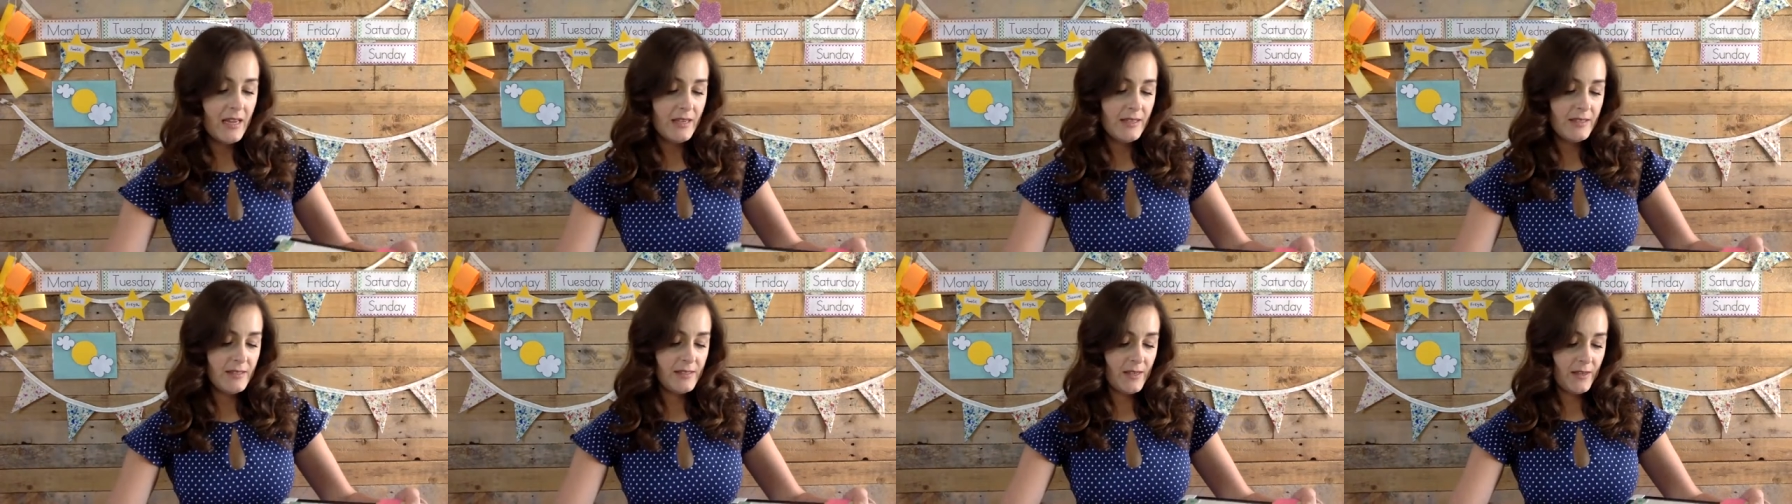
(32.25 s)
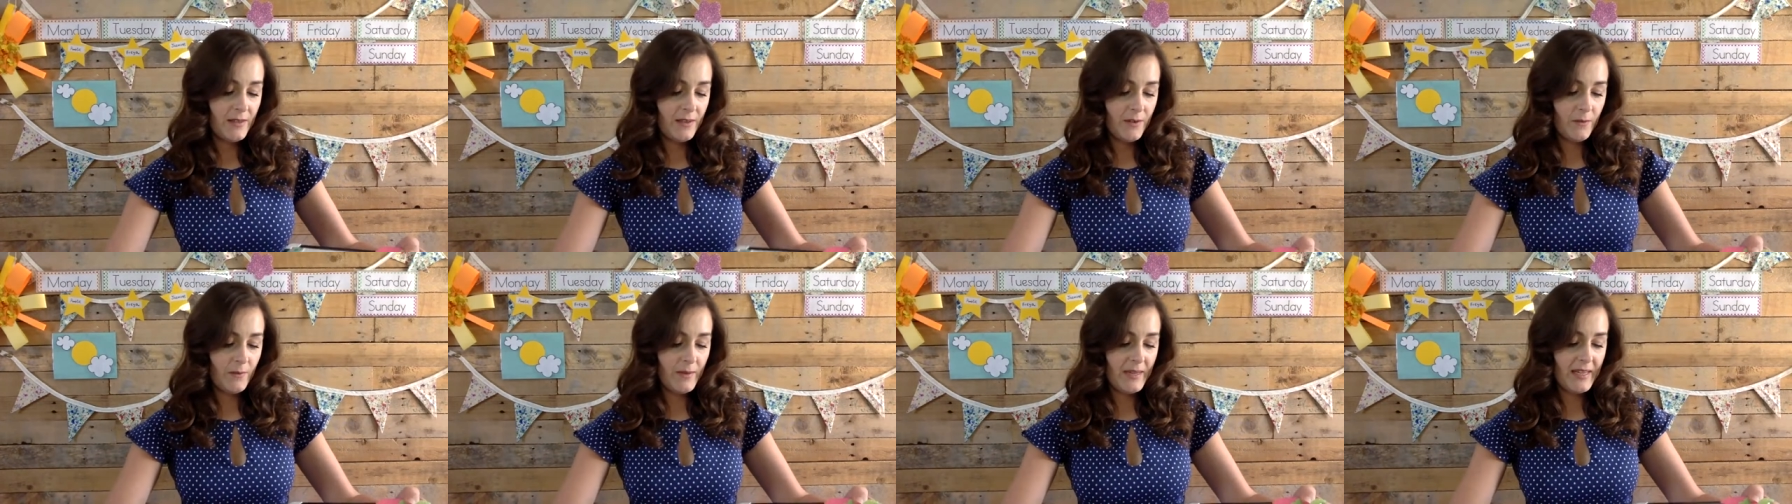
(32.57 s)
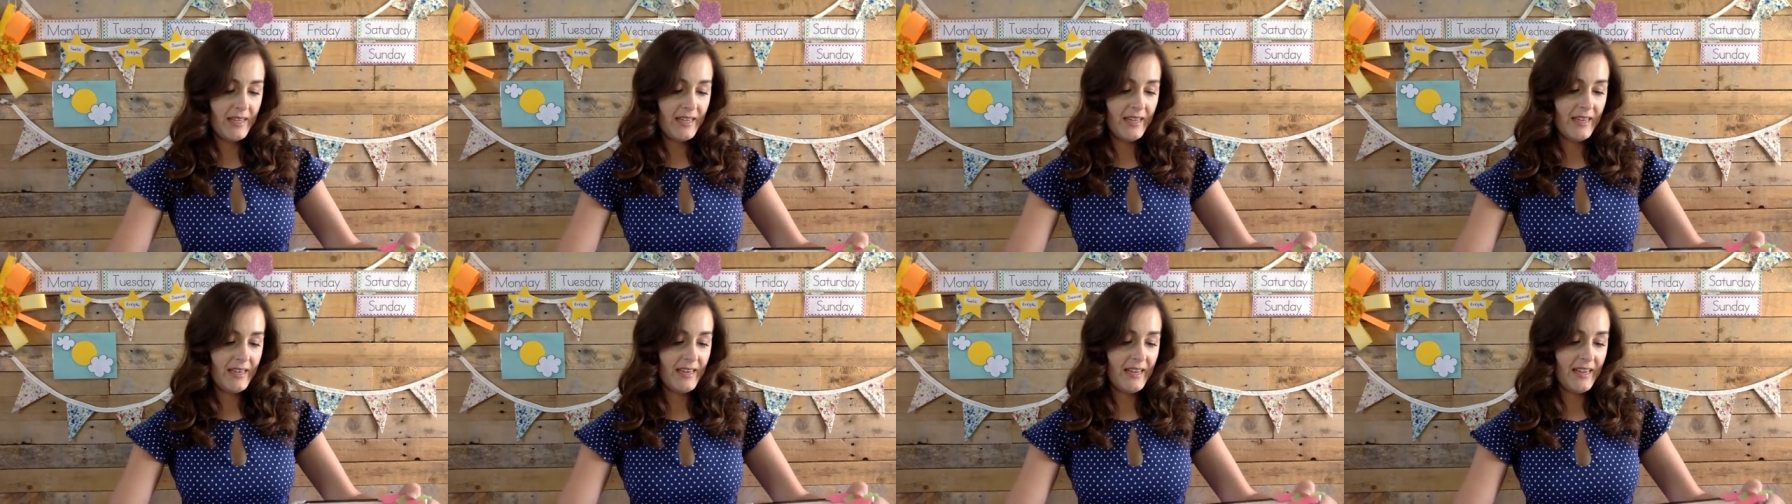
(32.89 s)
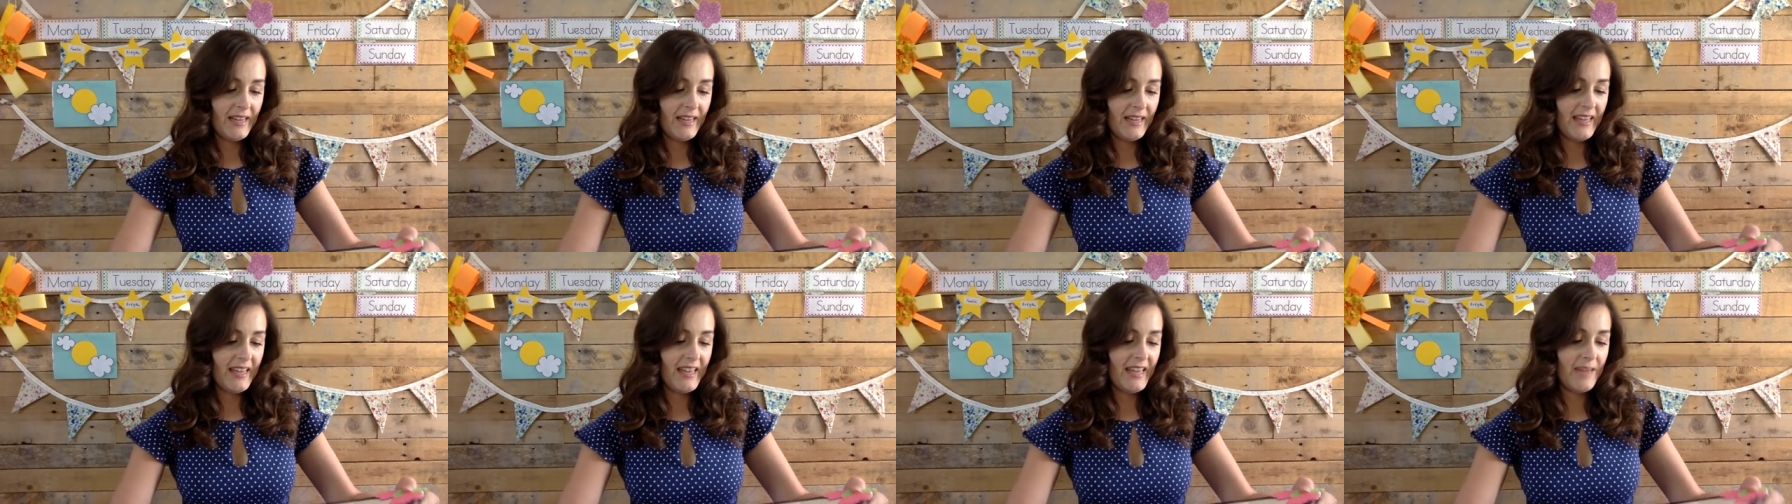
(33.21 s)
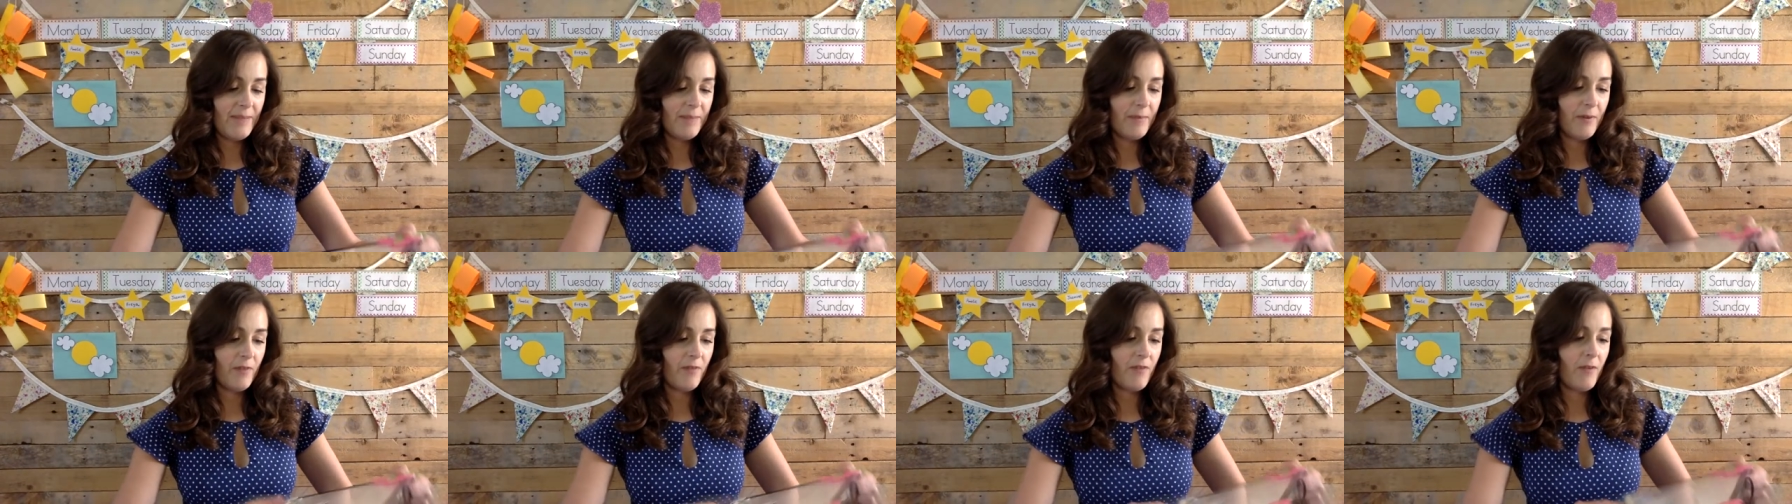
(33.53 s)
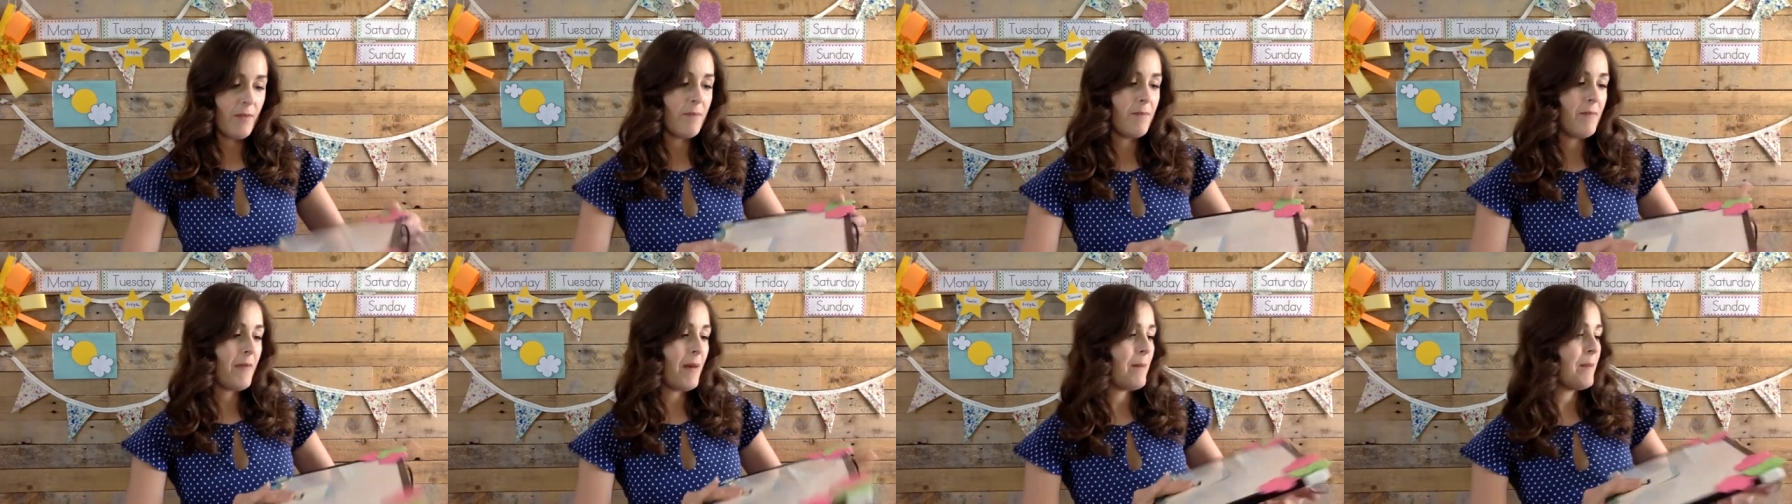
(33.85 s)
so that we can keep
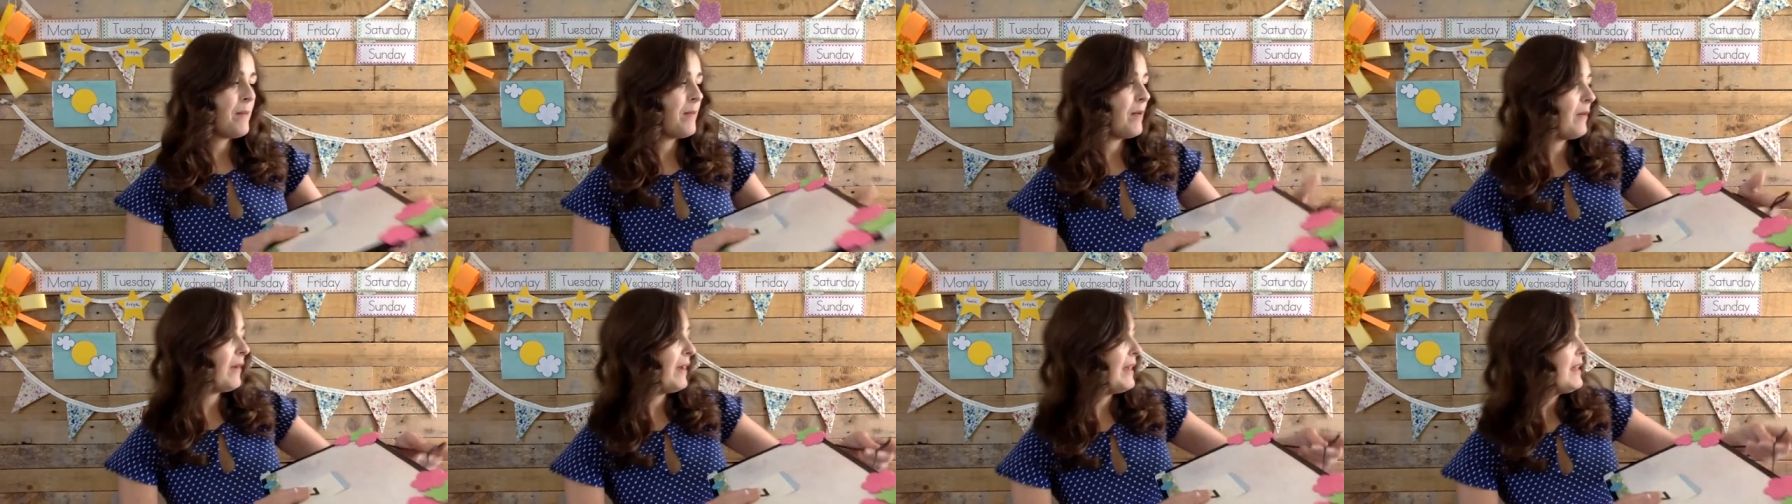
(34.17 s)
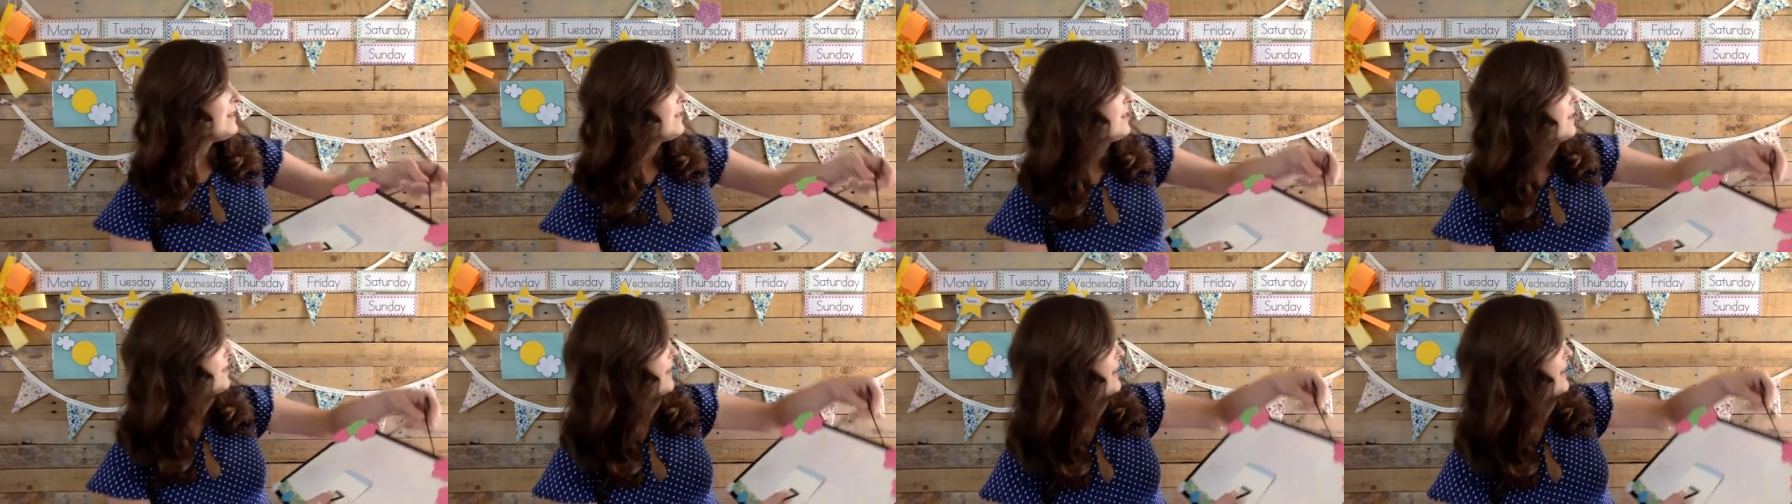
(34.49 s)
remembering that